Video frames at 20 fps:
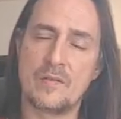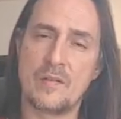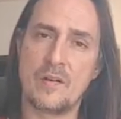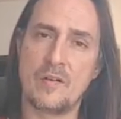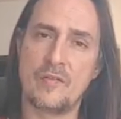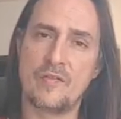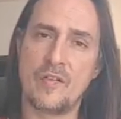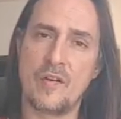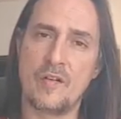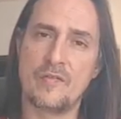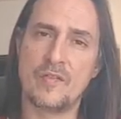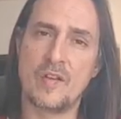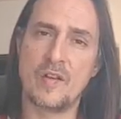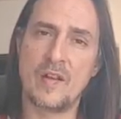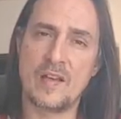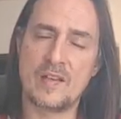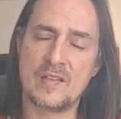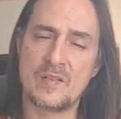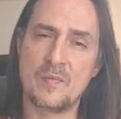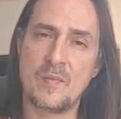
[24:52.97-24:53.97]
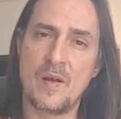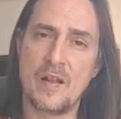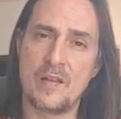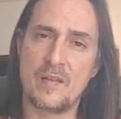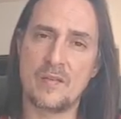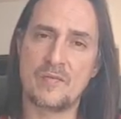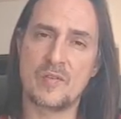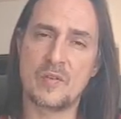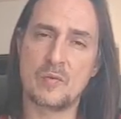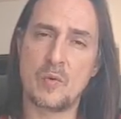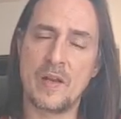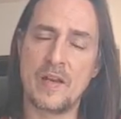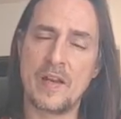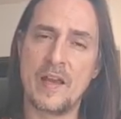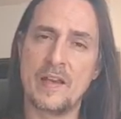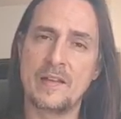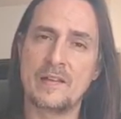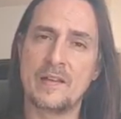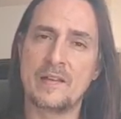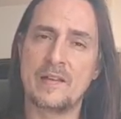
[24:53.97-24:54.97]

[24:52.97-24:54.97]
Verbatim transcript: of, of the next month, twenty-eight